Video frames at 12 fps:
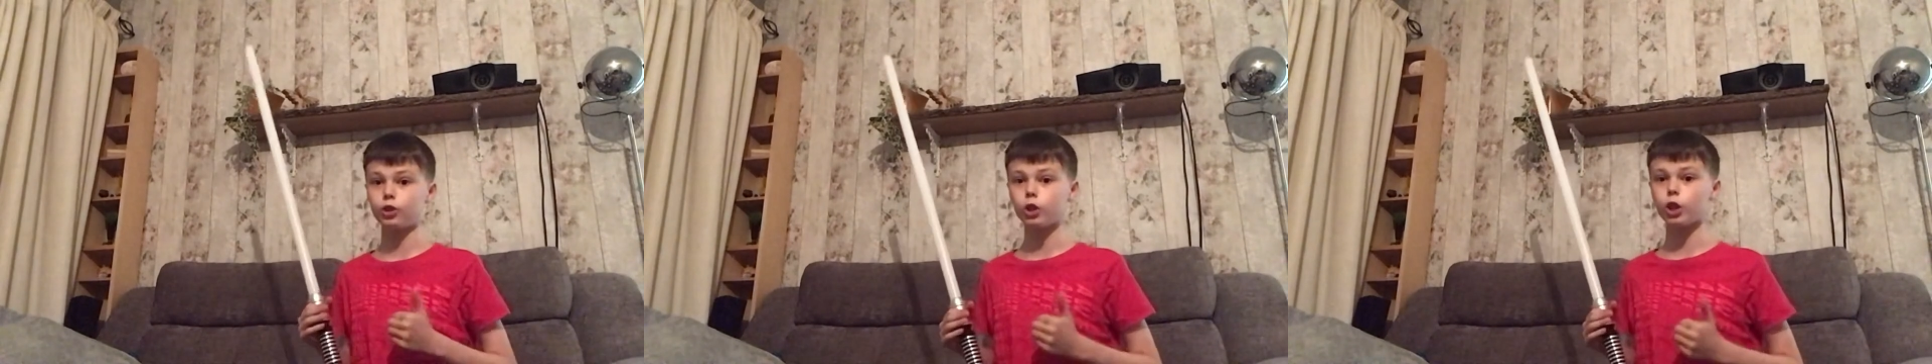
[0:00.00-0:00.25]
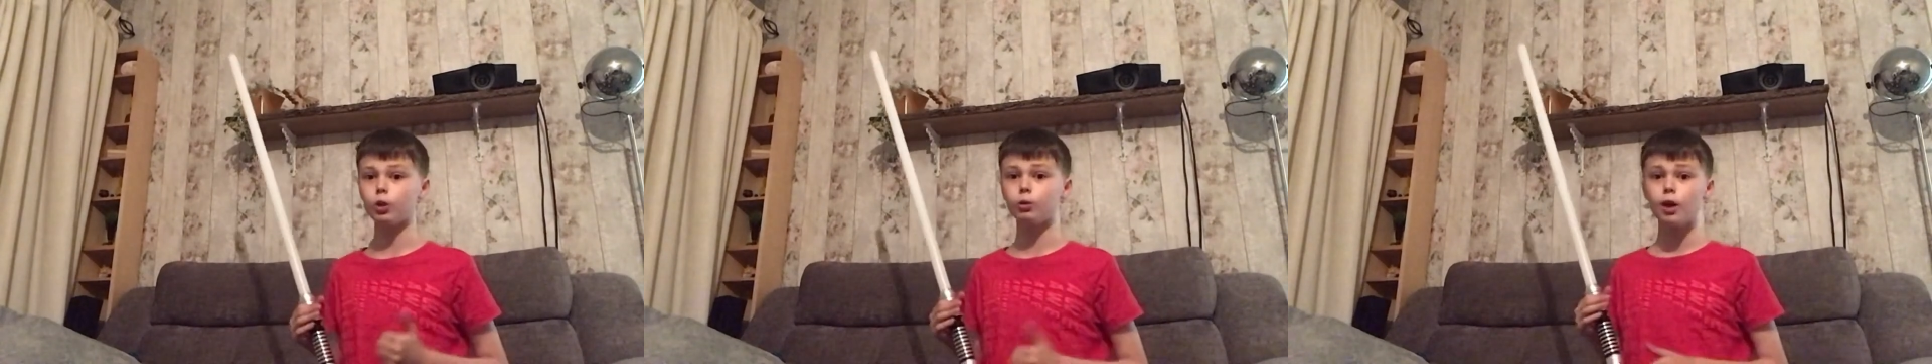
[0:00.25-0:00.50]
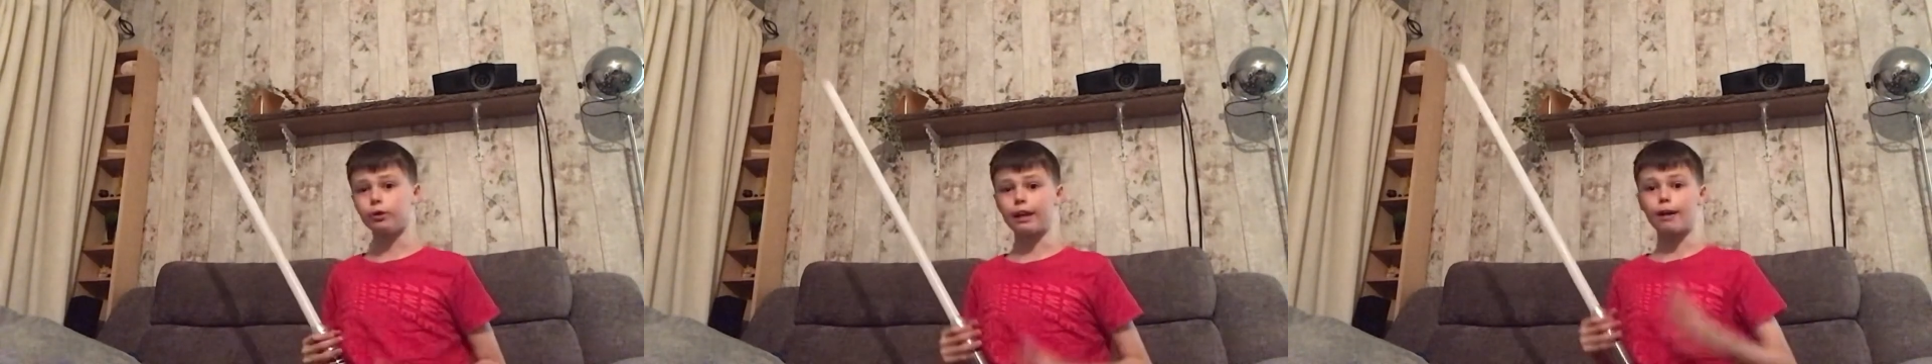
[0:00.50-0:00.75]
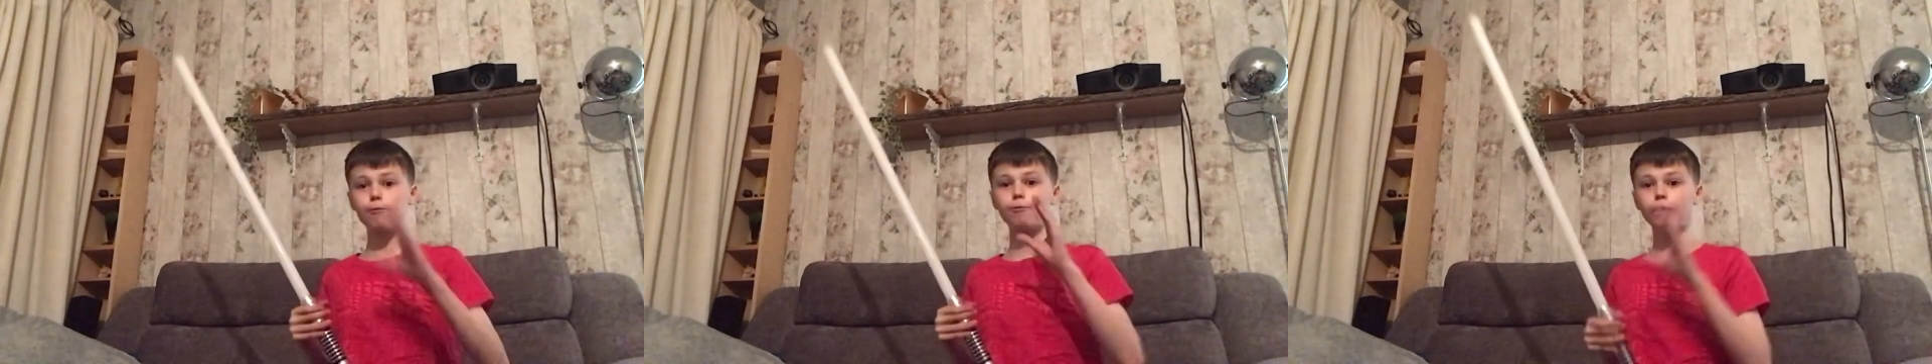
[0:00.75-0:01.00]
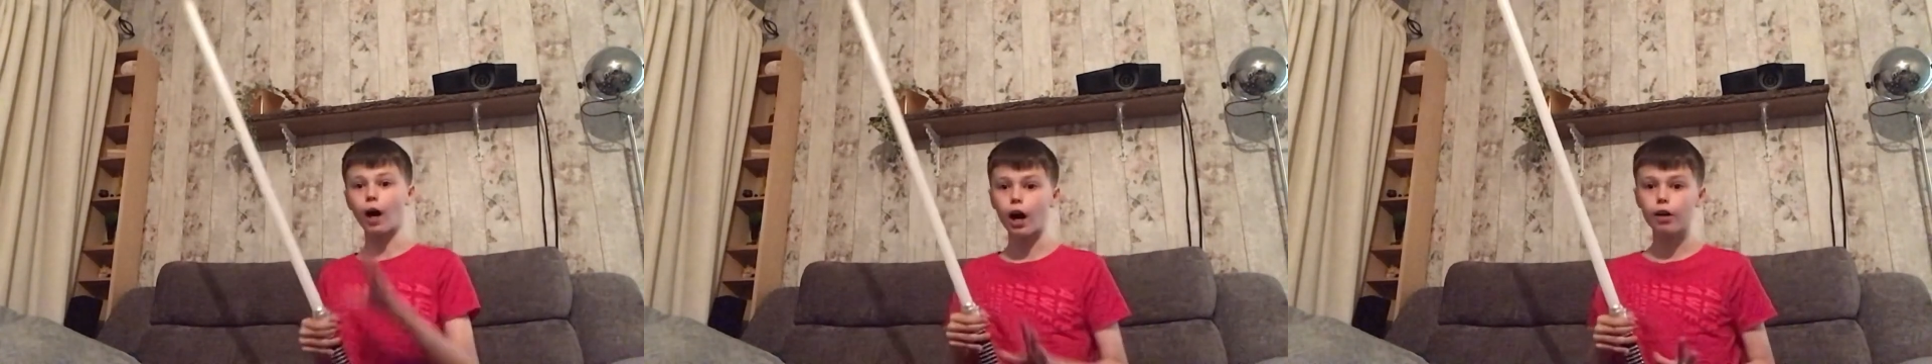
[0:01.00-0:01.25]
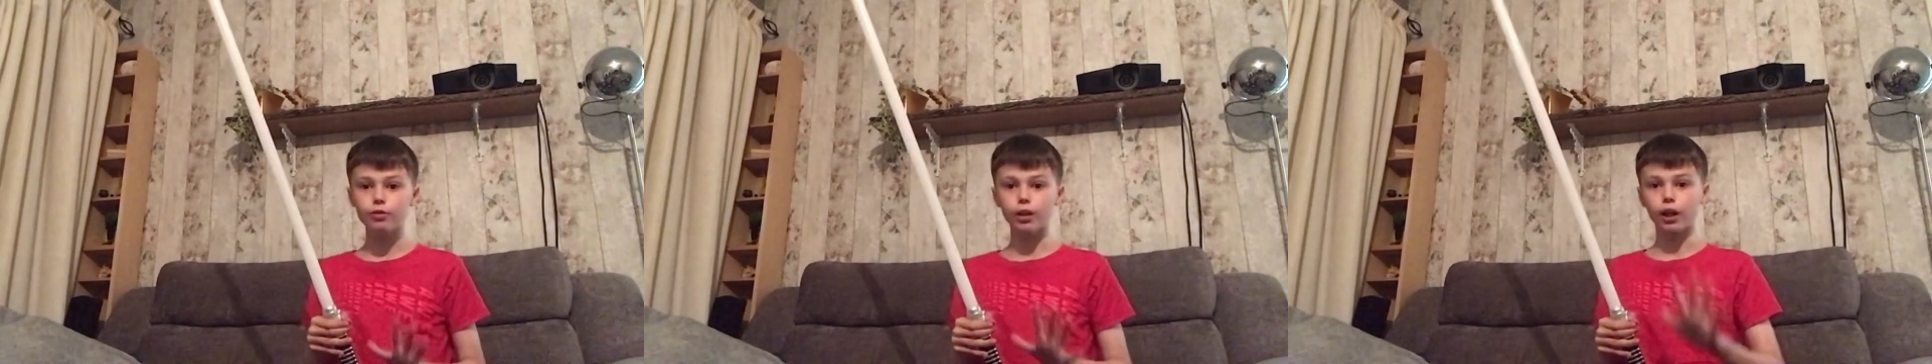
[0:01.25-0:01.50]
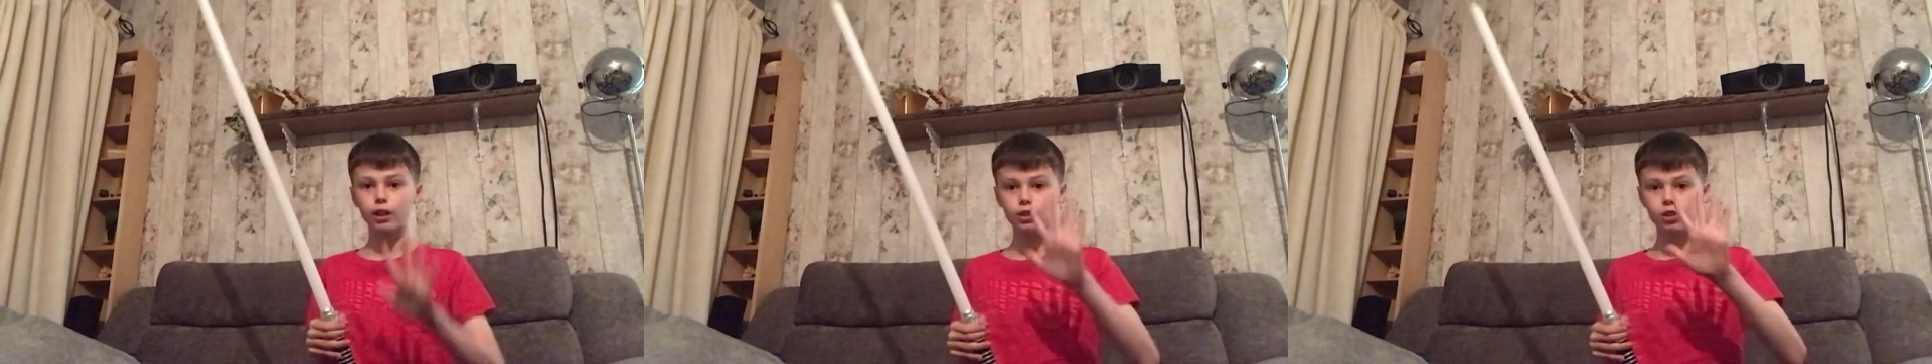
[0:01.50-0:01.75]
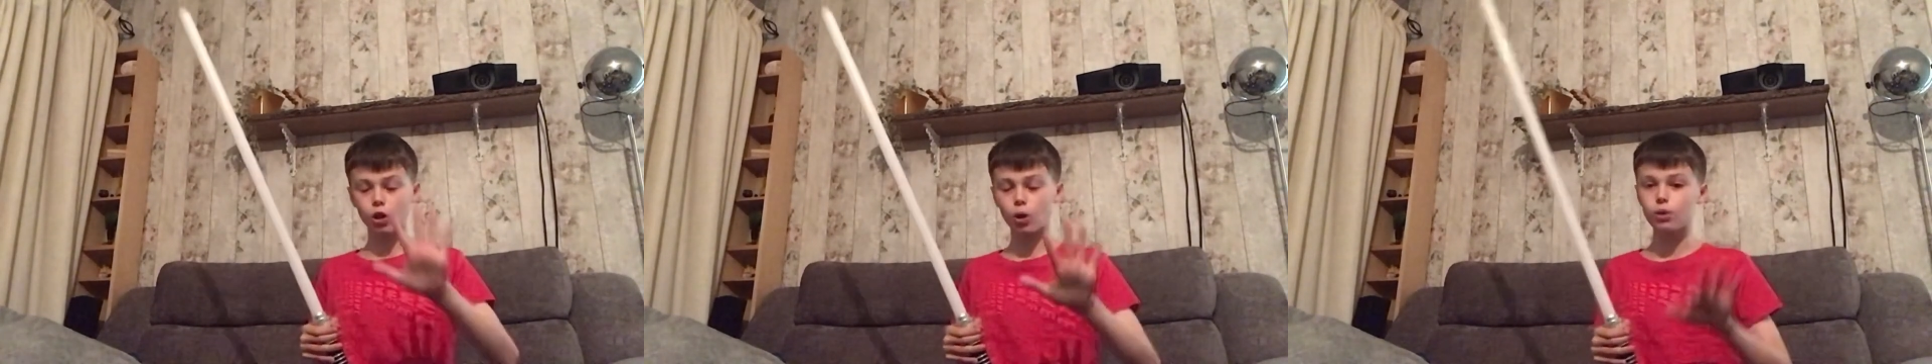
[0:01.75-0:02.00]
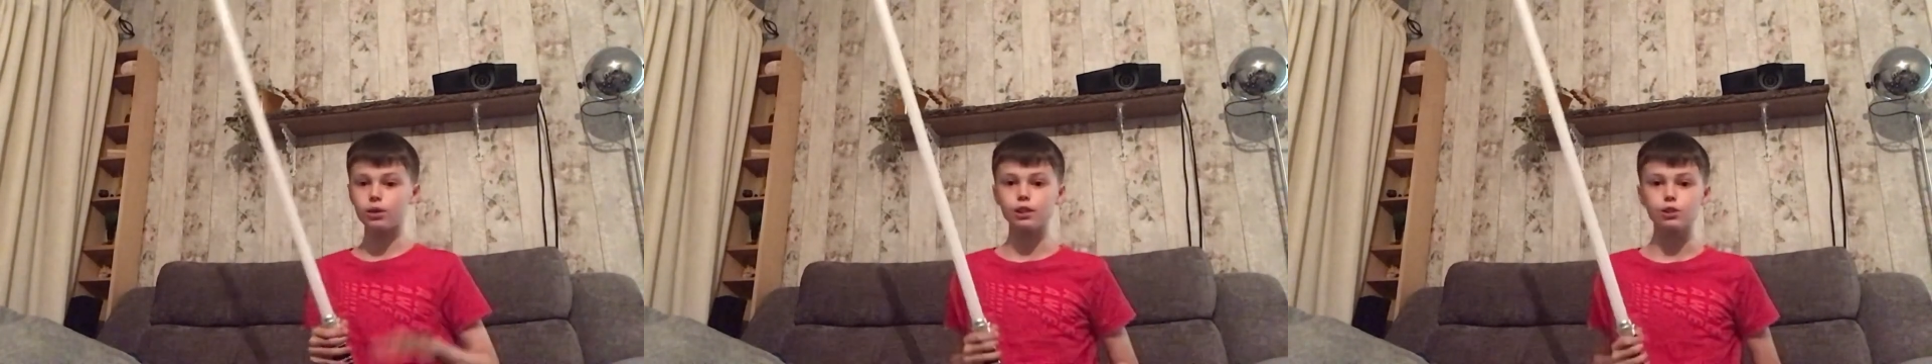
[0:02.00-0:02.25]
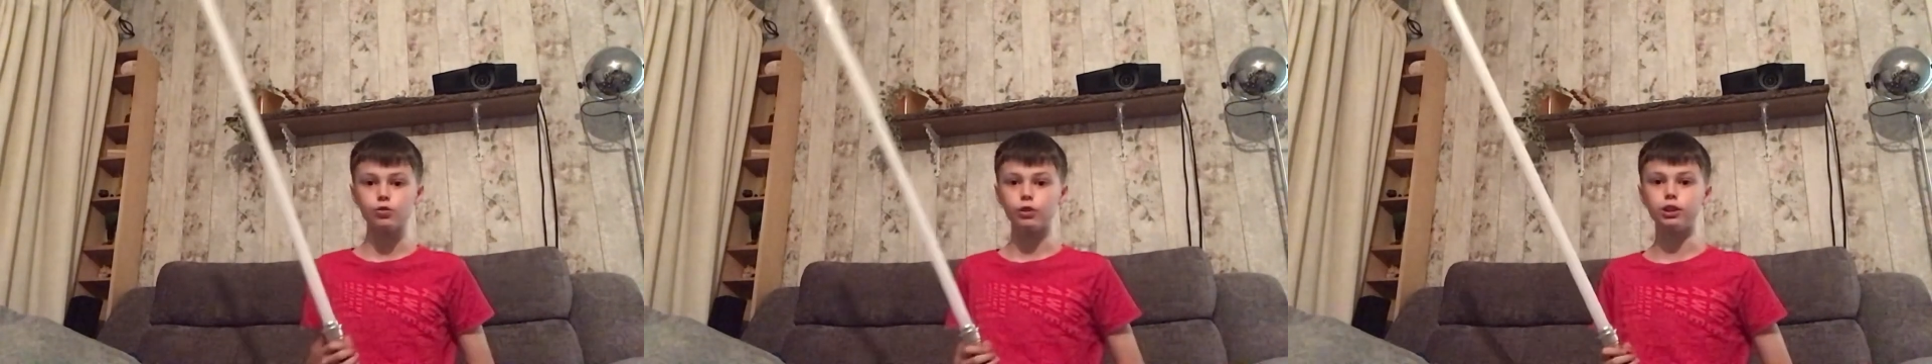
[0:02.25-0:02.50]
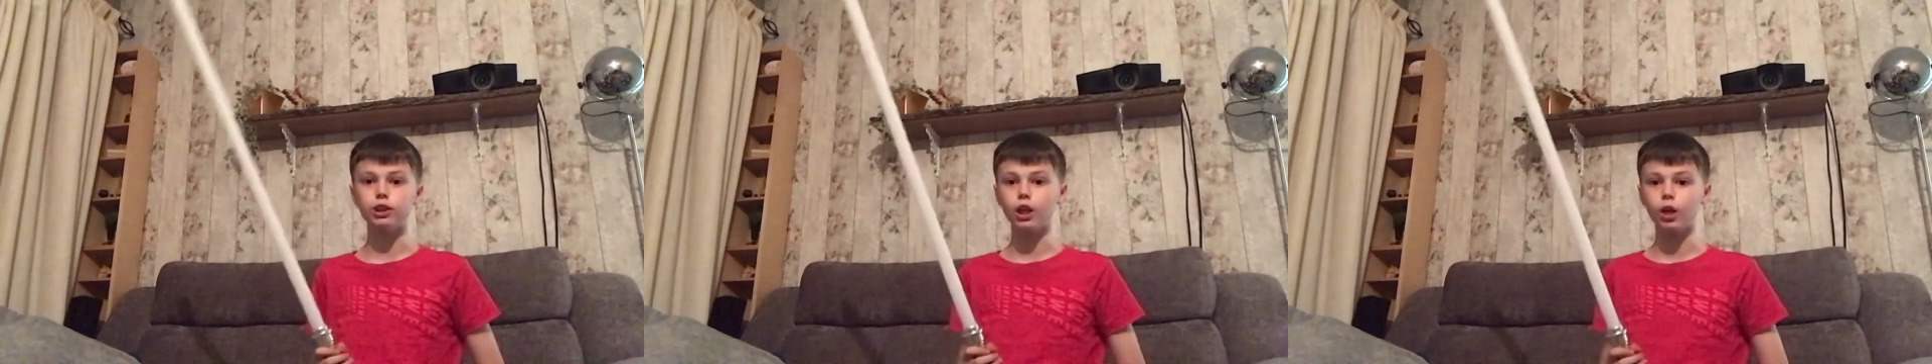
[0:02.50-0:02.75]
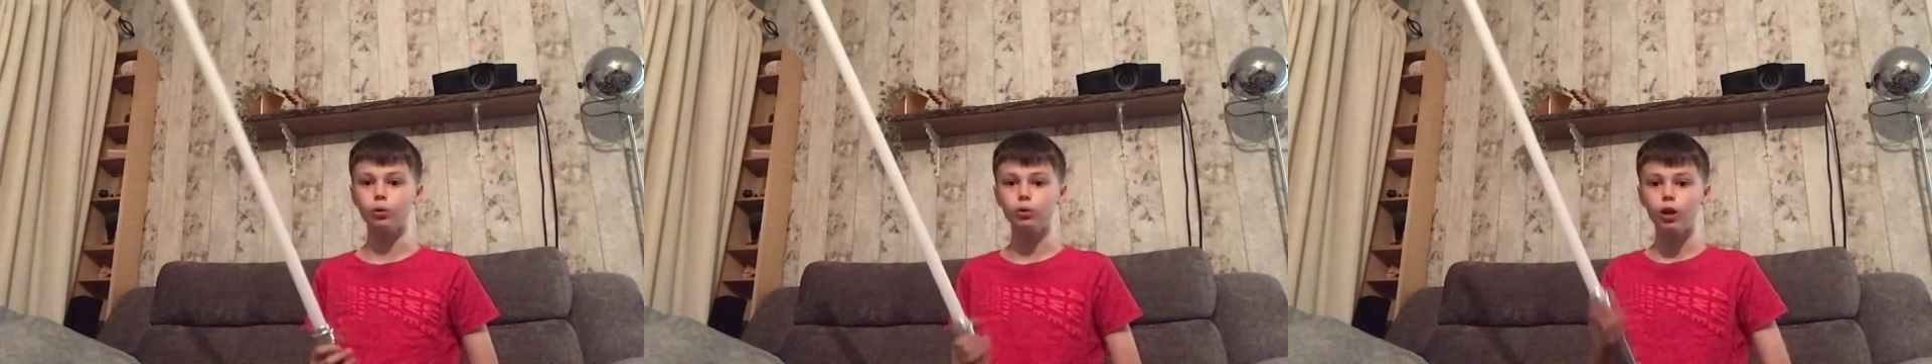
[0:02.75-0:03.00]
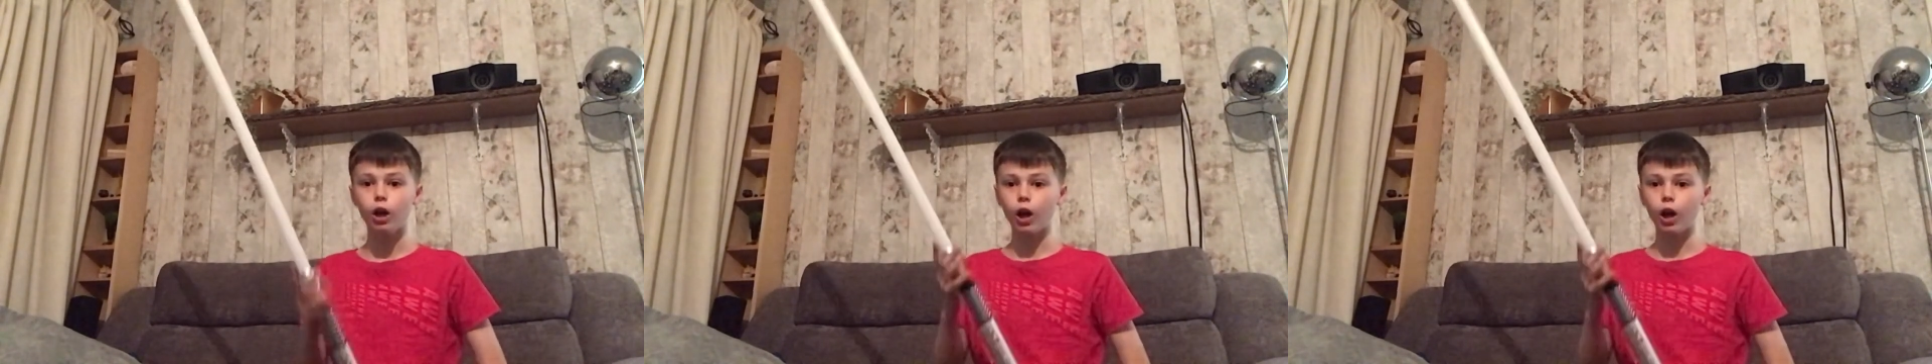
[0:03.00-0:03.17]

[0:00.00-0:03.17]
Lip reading: you're new. If we get 5 likes on this video,